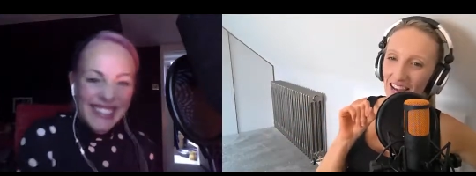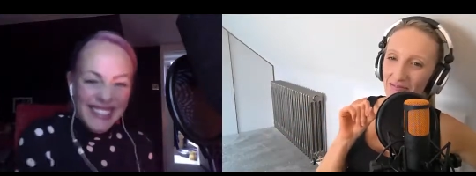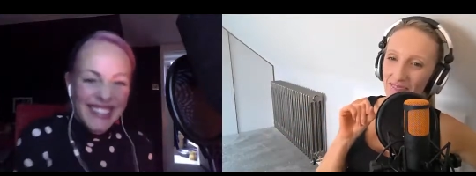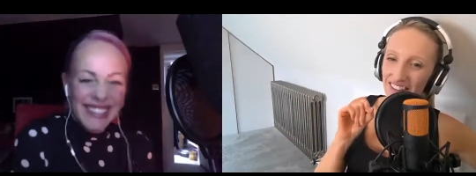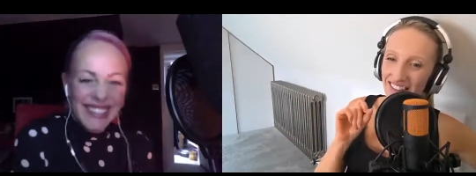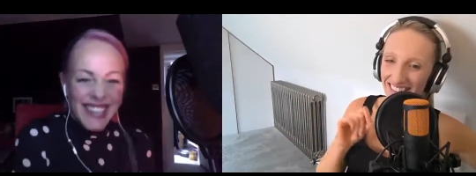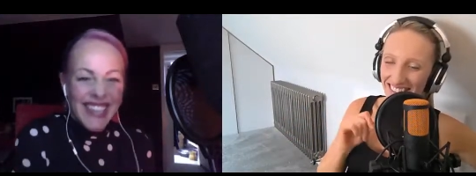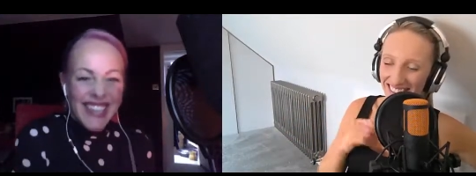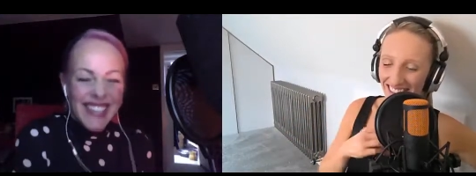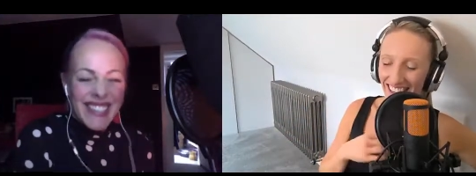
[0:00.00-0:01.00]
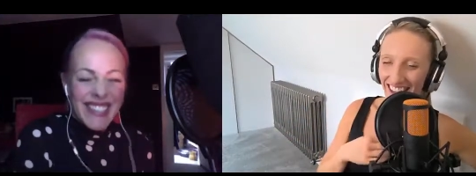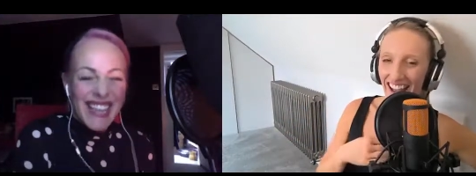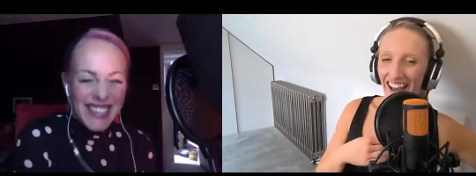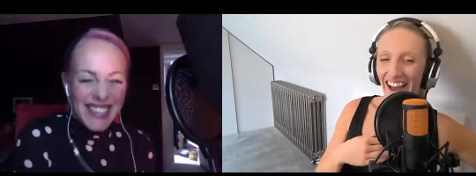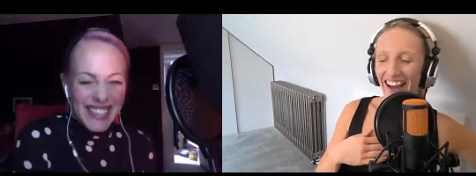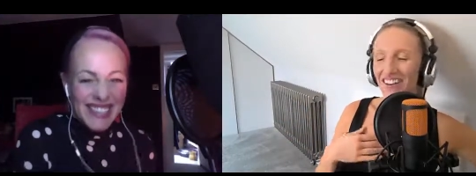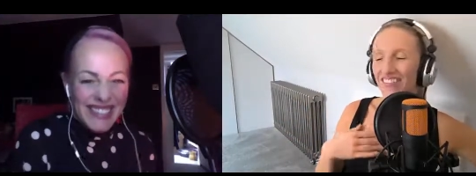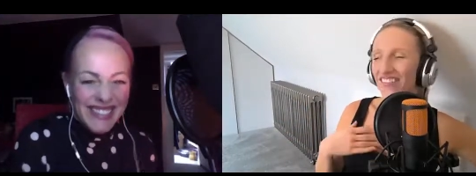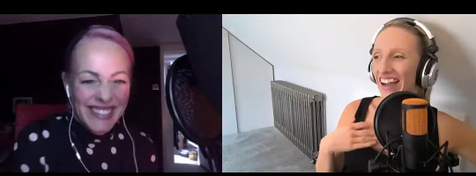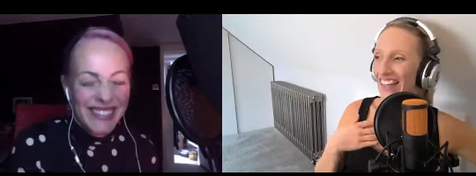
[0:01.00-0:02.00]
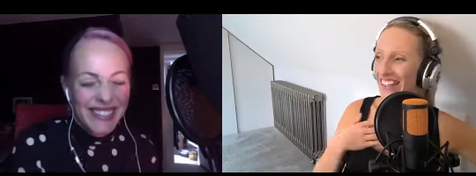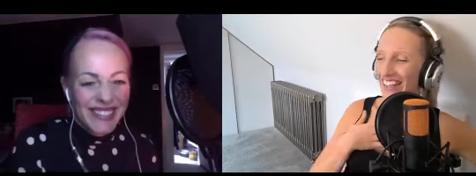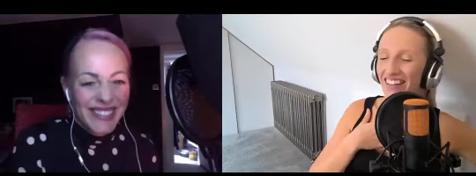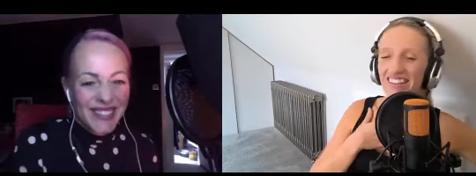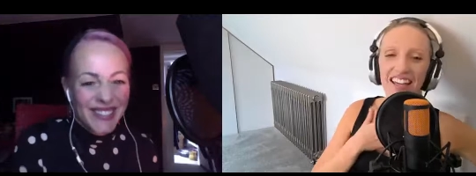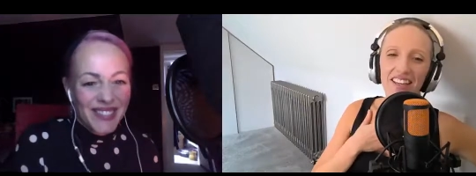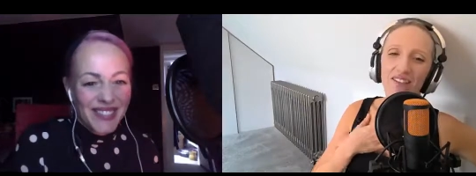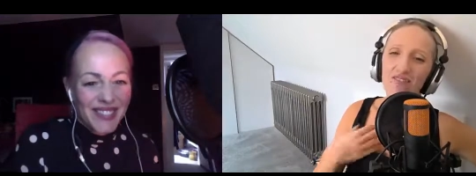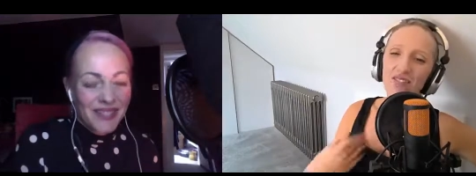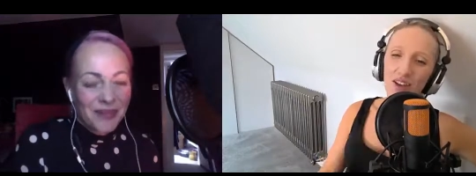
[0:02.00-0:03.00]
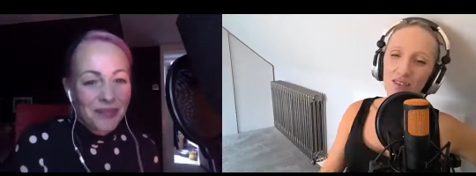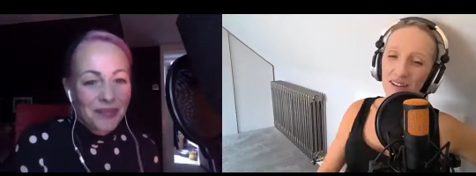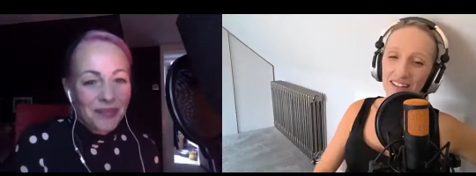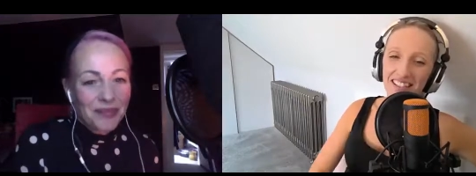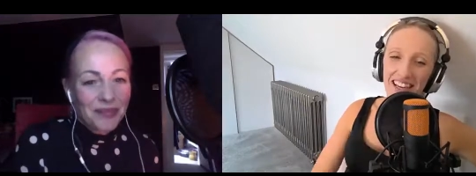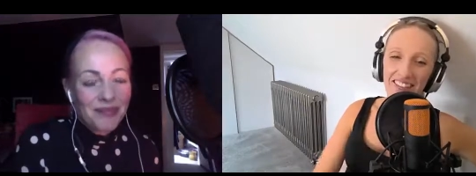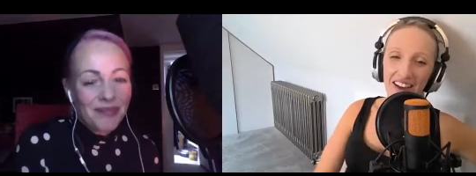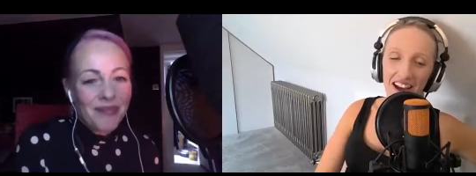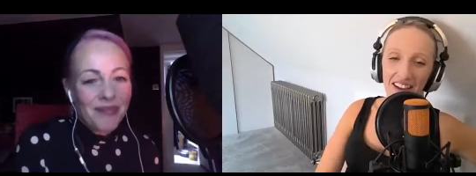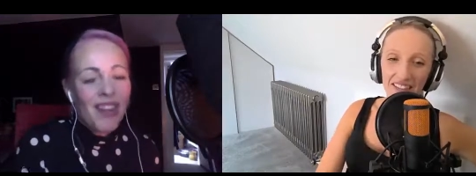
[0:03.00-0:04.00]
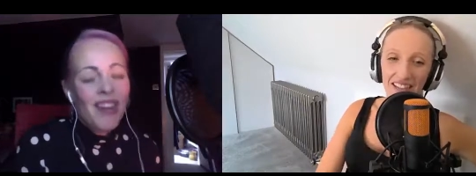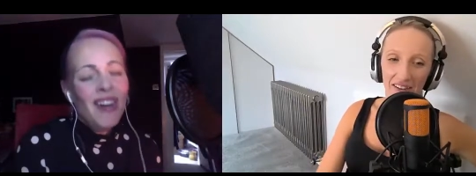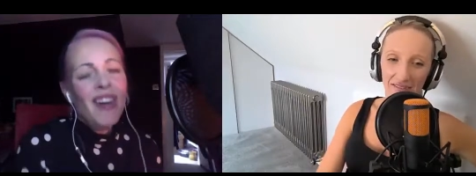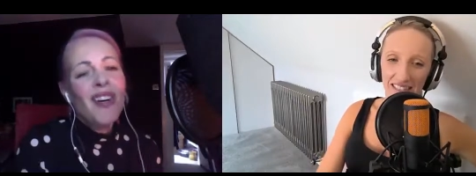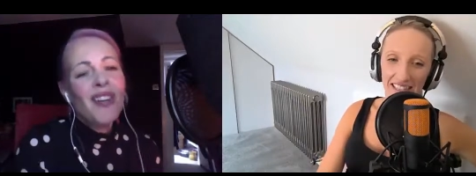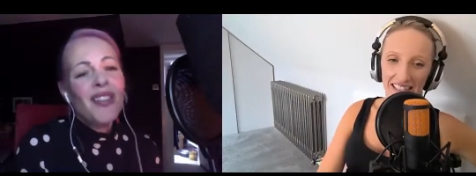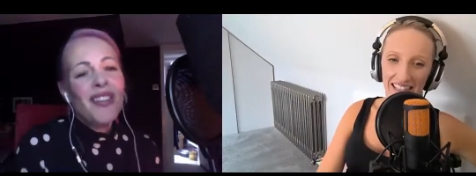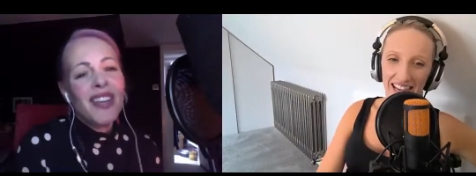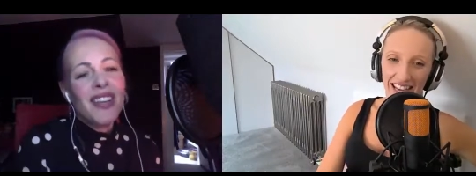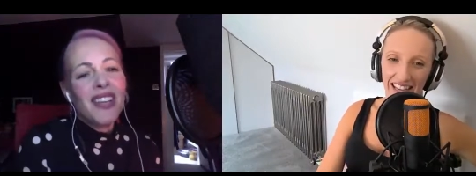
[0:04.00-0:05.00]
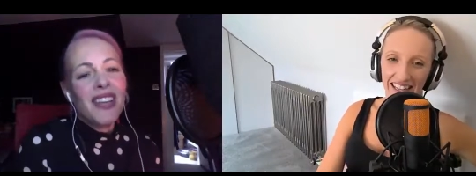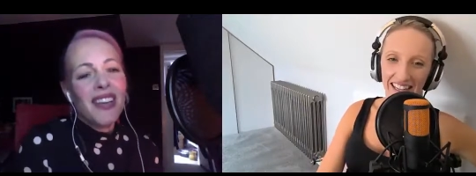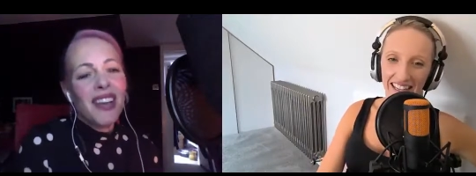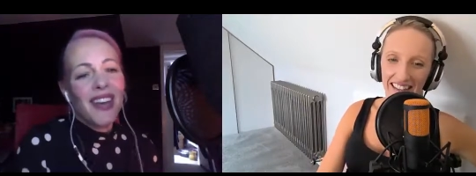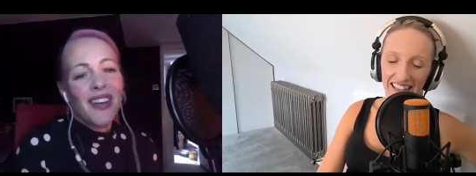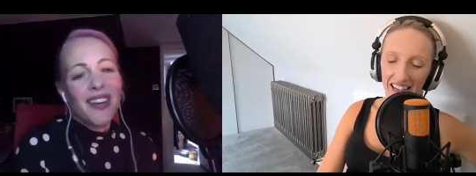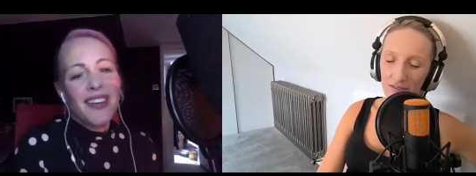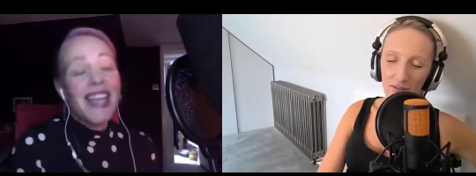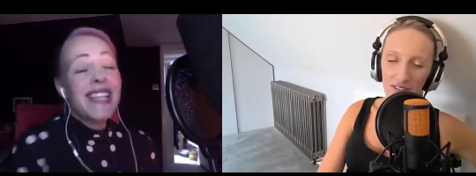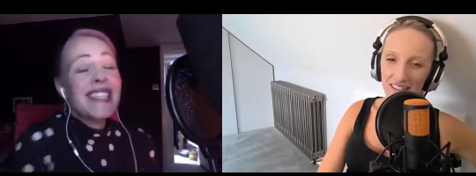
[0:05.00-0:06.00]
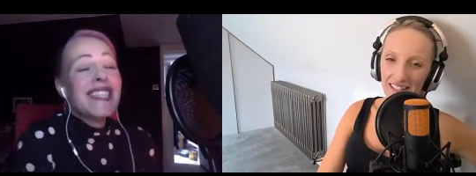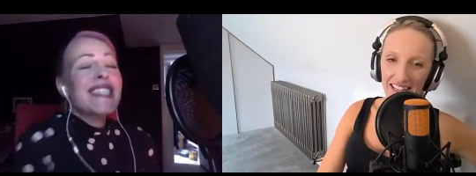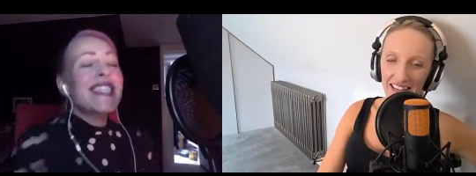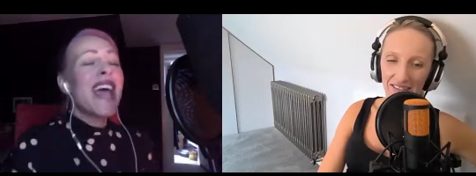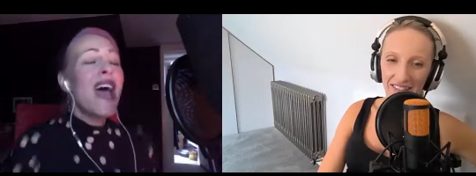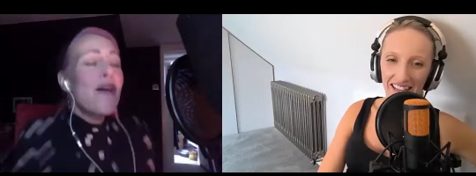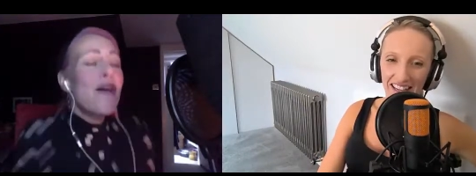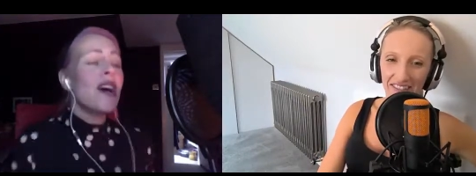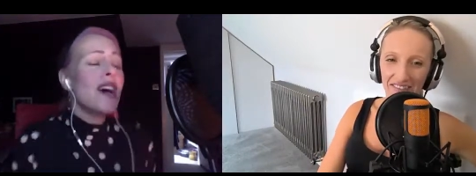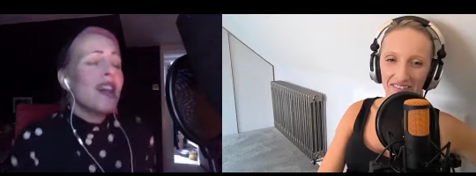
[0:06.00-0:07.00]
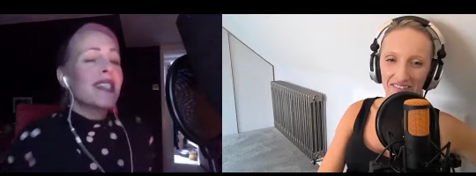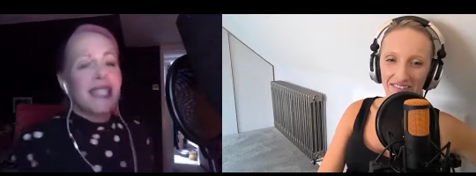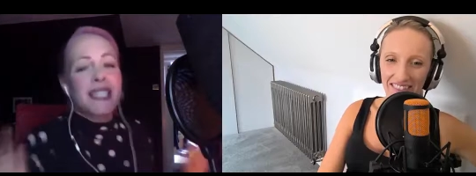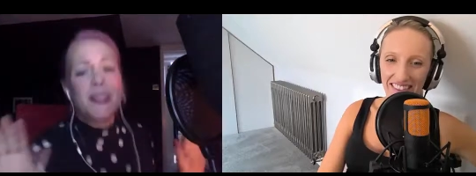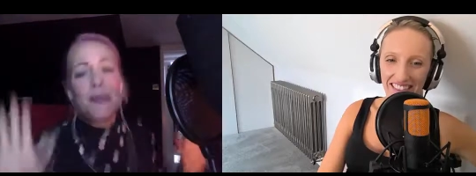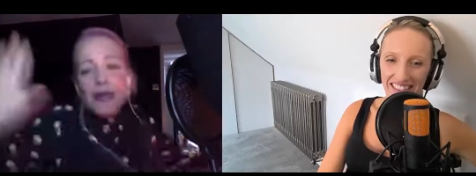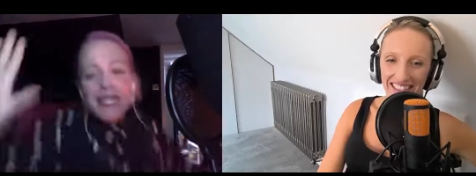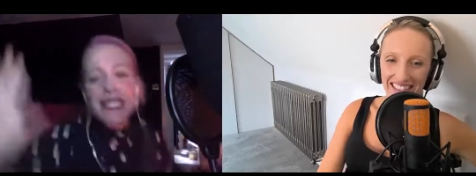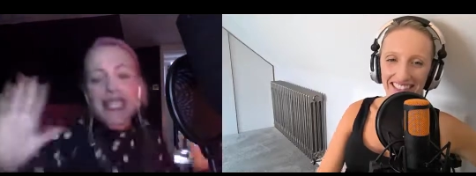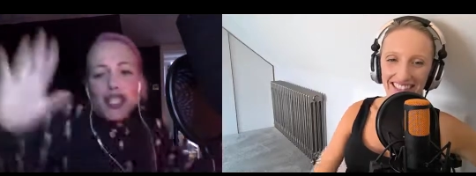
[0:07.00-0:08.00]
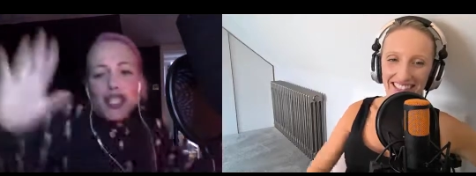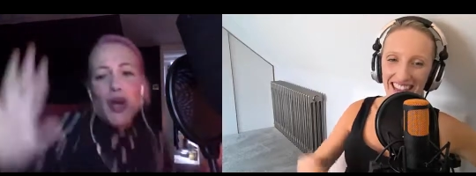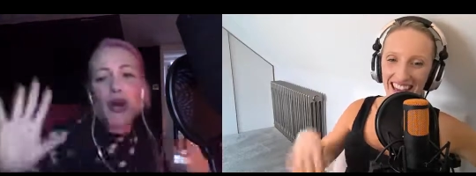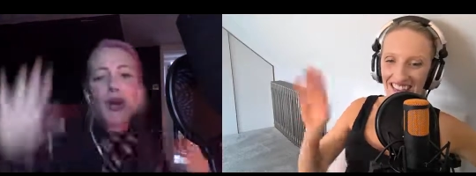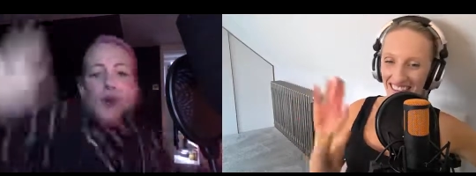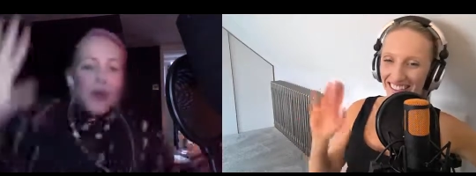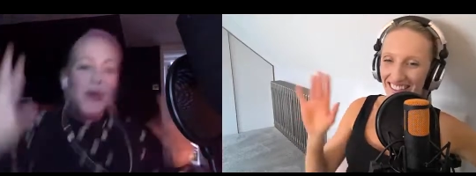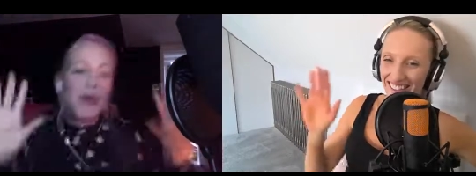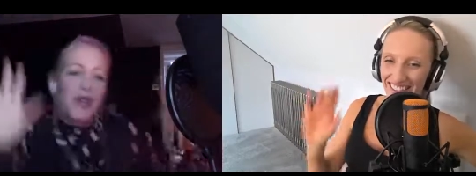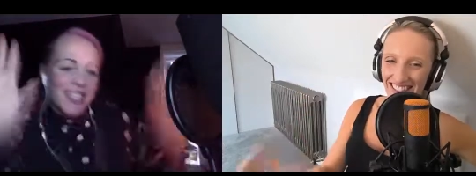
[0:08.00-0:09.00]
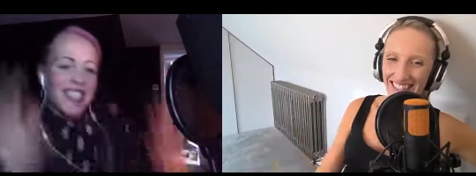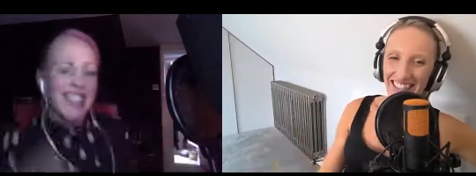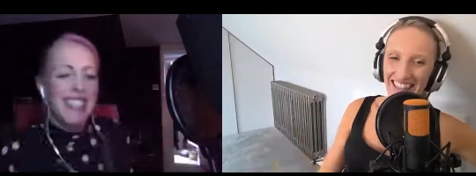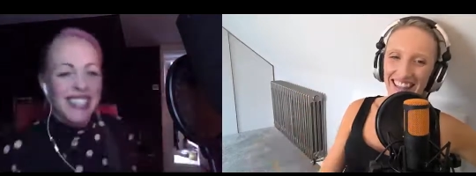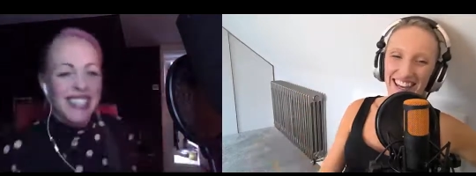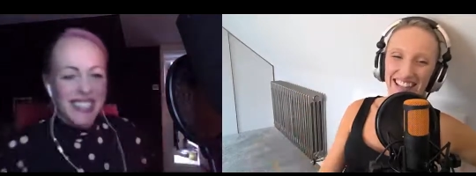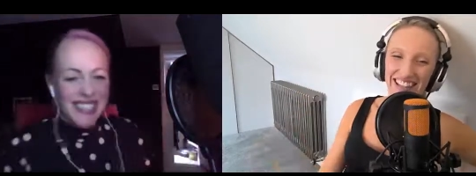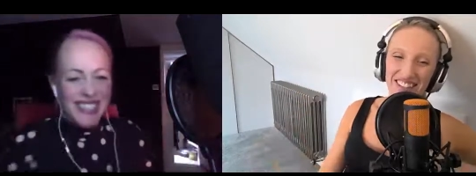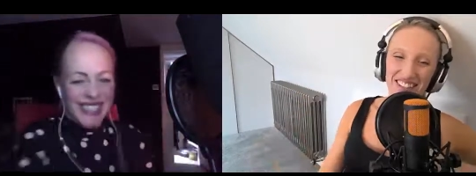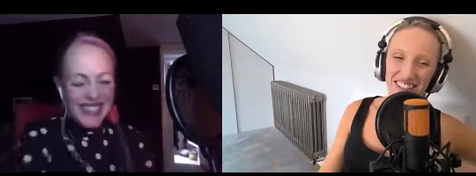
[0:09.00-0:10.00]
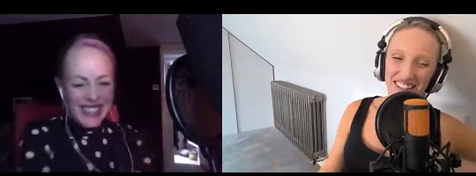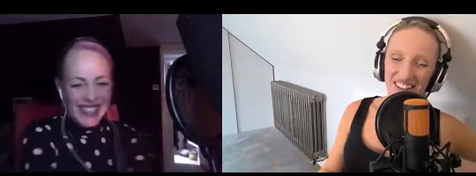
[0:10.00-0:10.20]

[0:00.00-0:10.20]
Speaker 1: happened. Yeah, exactly. Oh, amazing. Thank you so much much, Sarah. I have loved oh, it thank today. You. I think everyone's going to love it. It's the Princess Show. thank you so